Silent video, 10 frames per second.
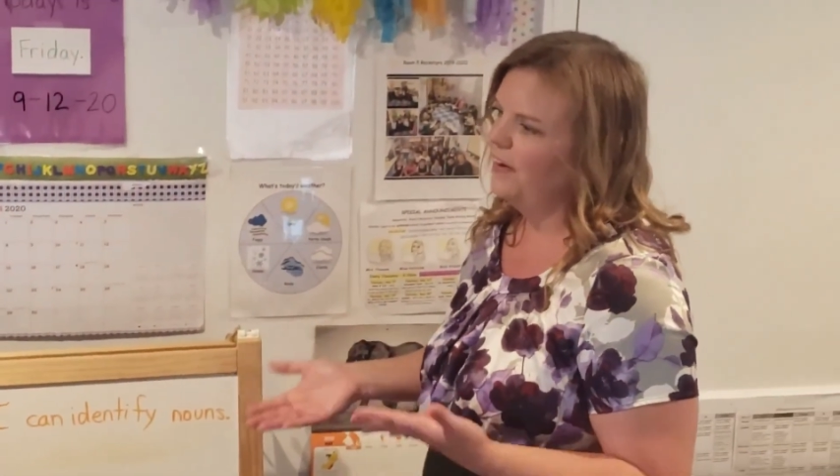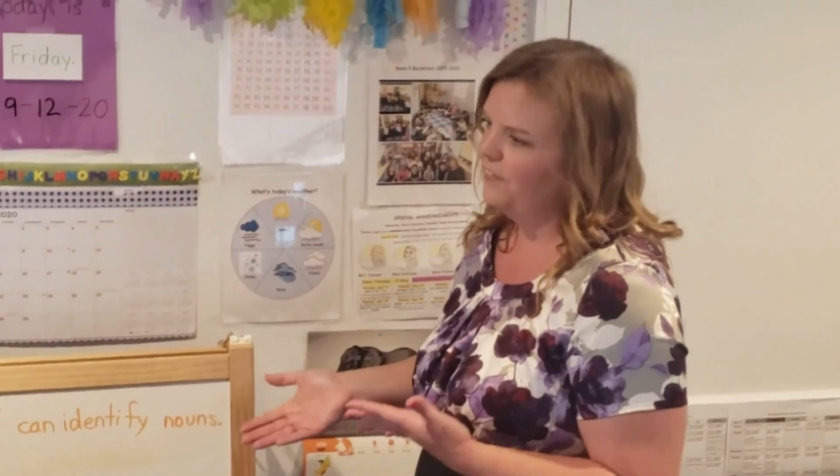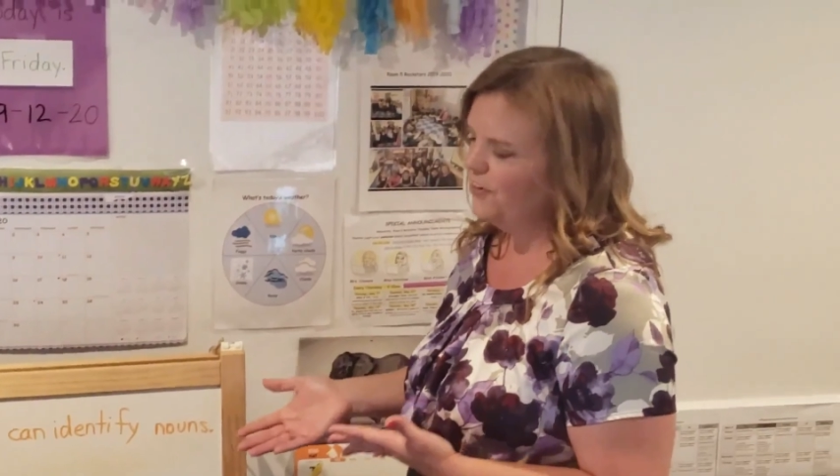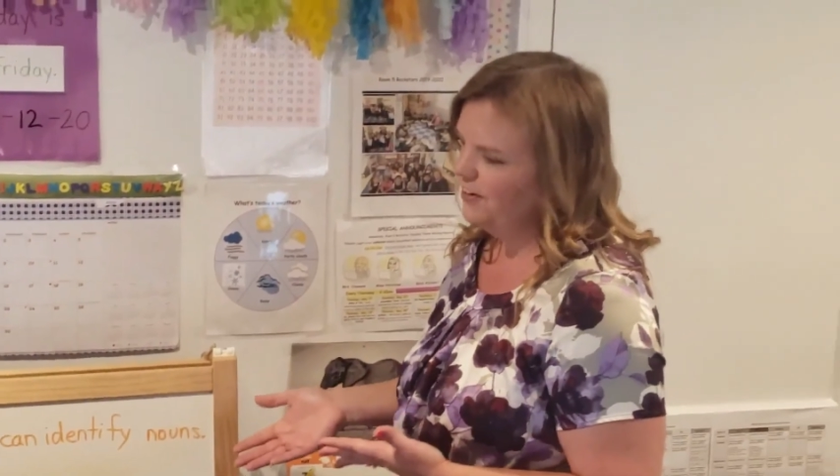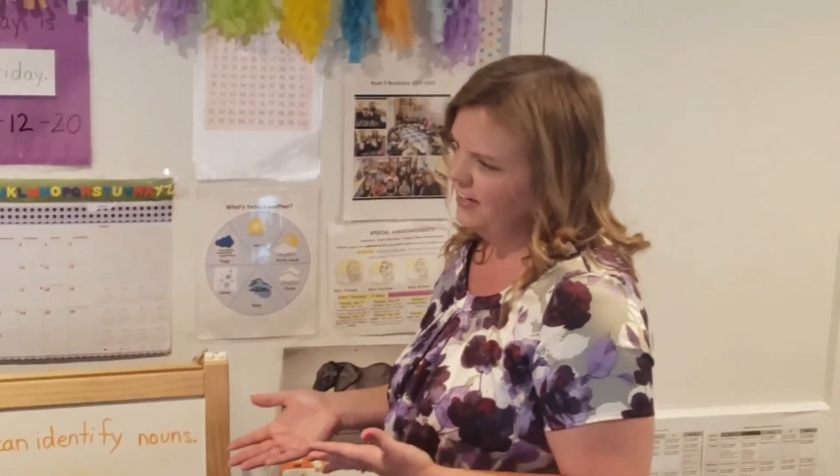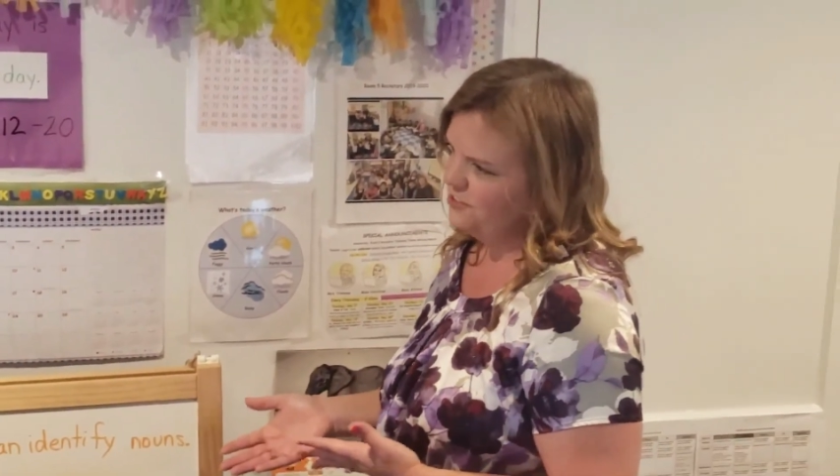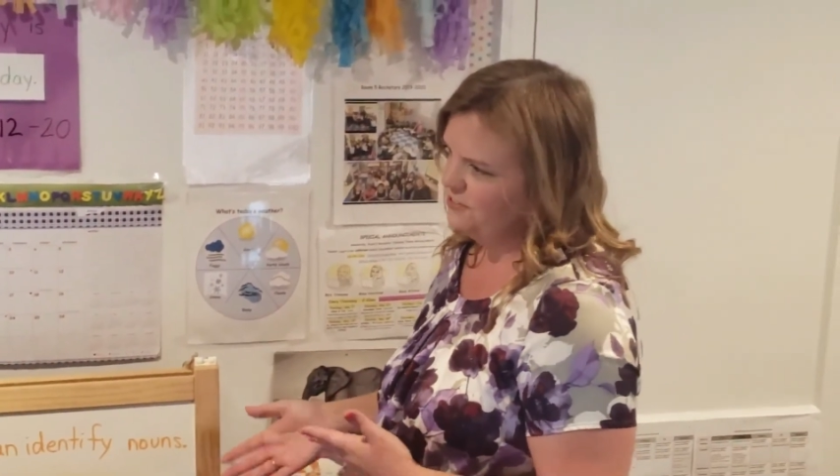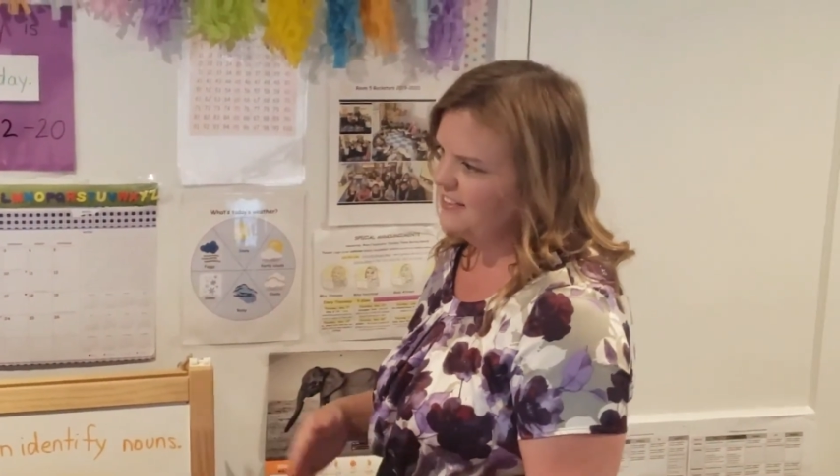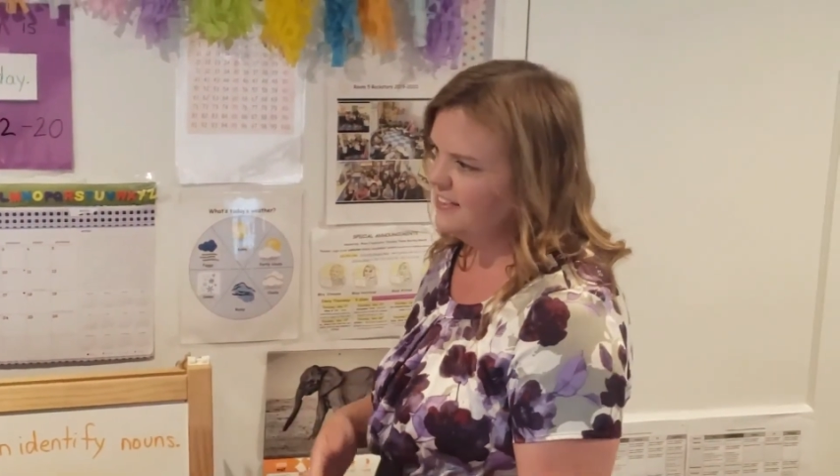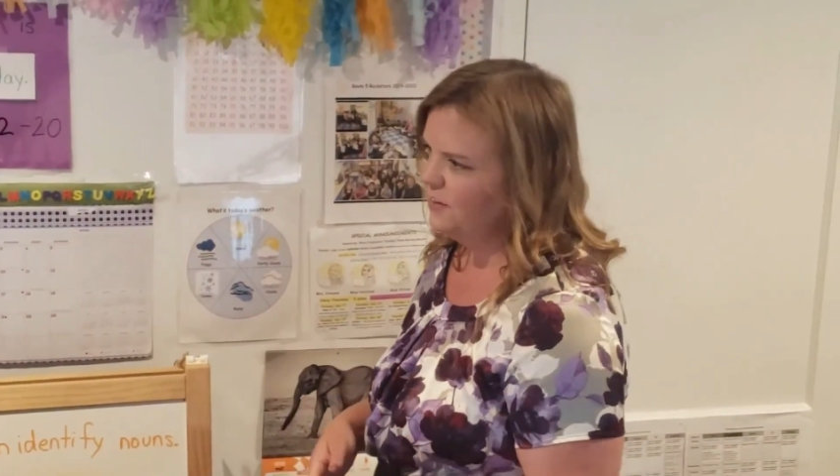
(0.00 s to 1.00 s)
of your
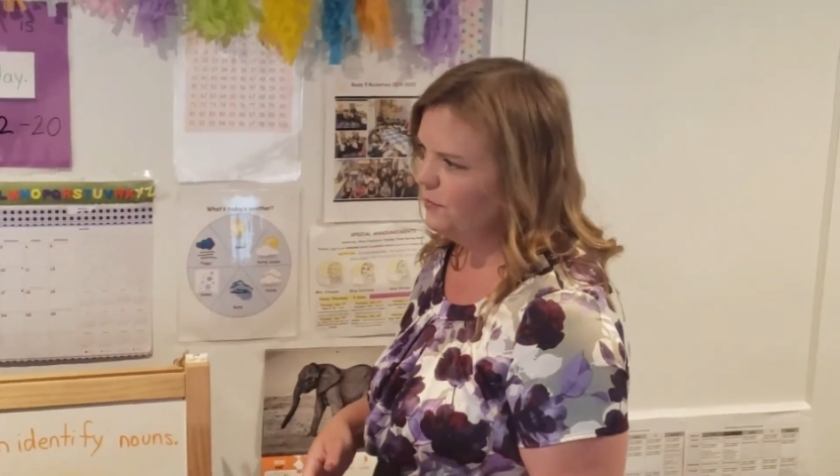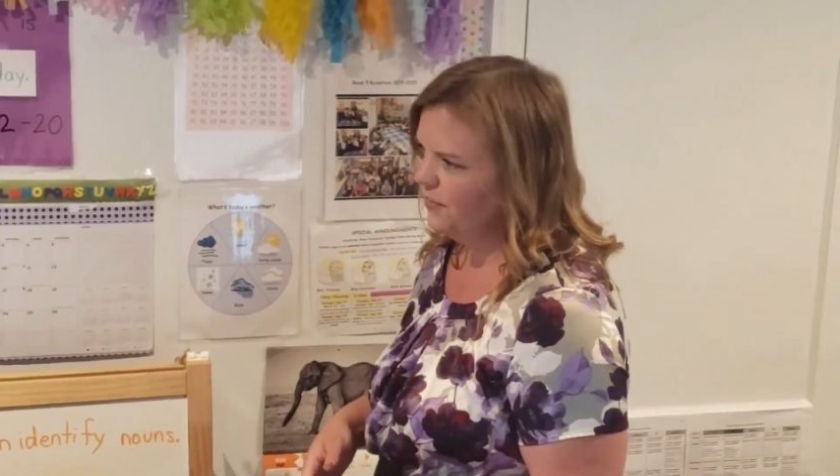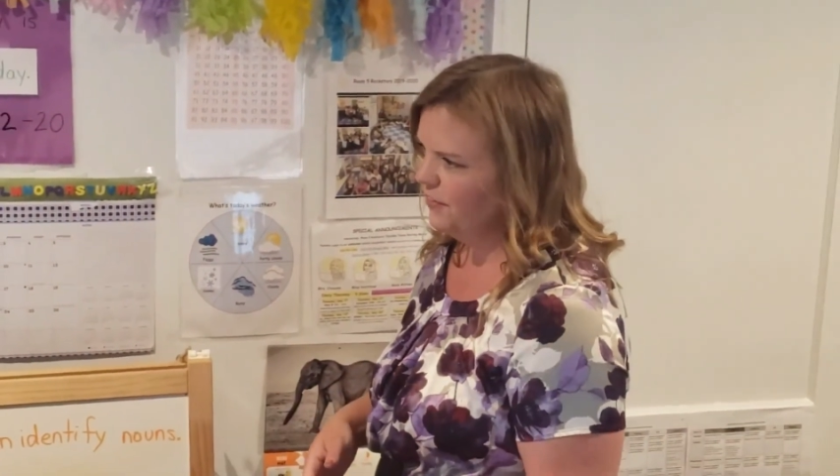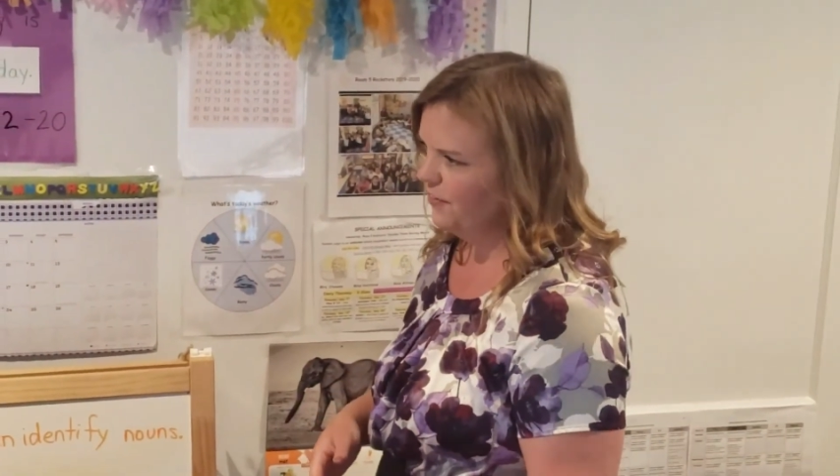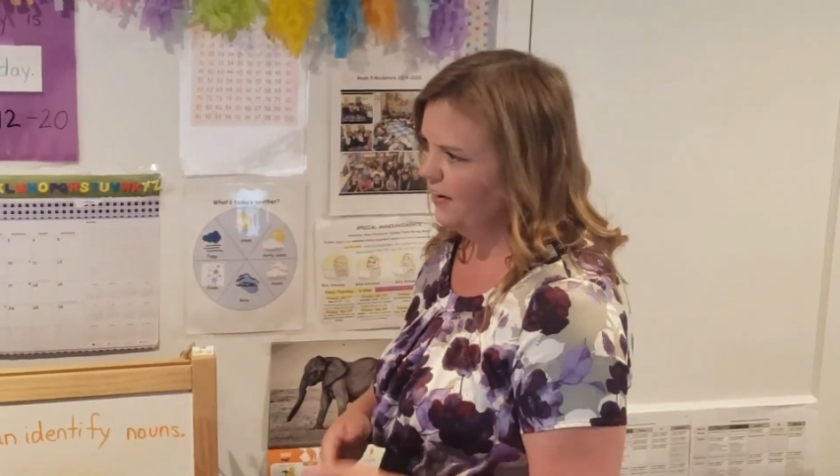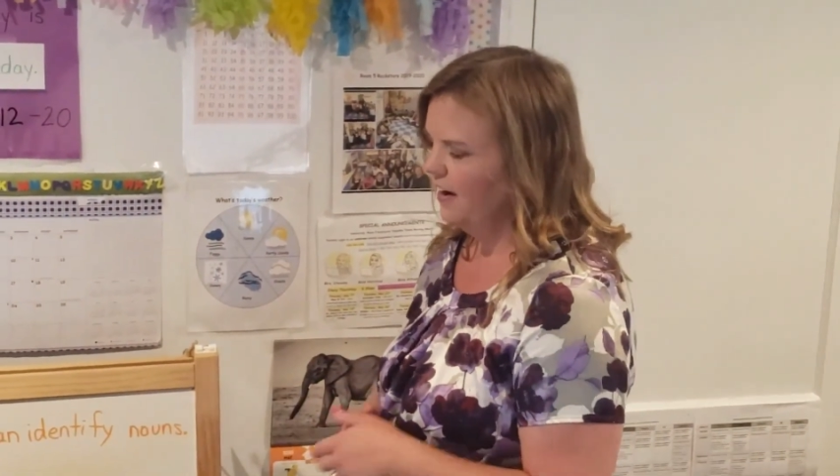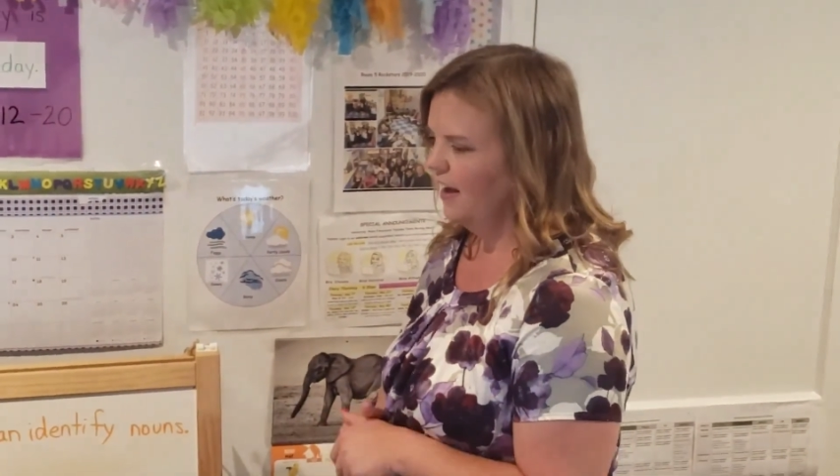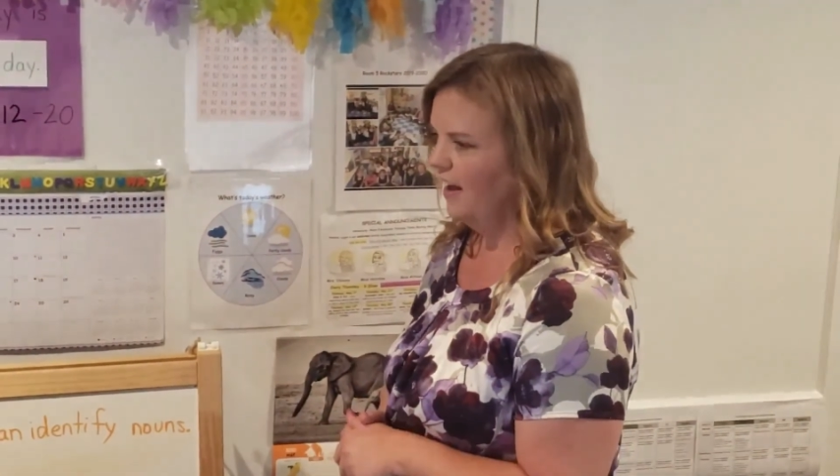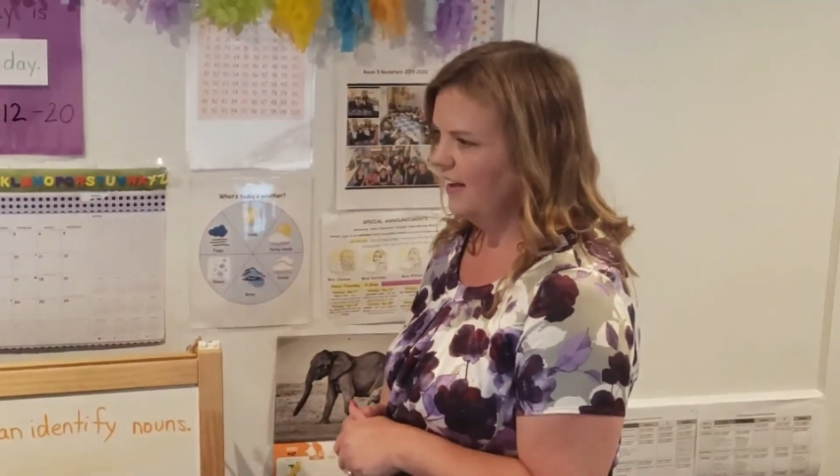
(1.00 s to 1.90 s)
interests in with your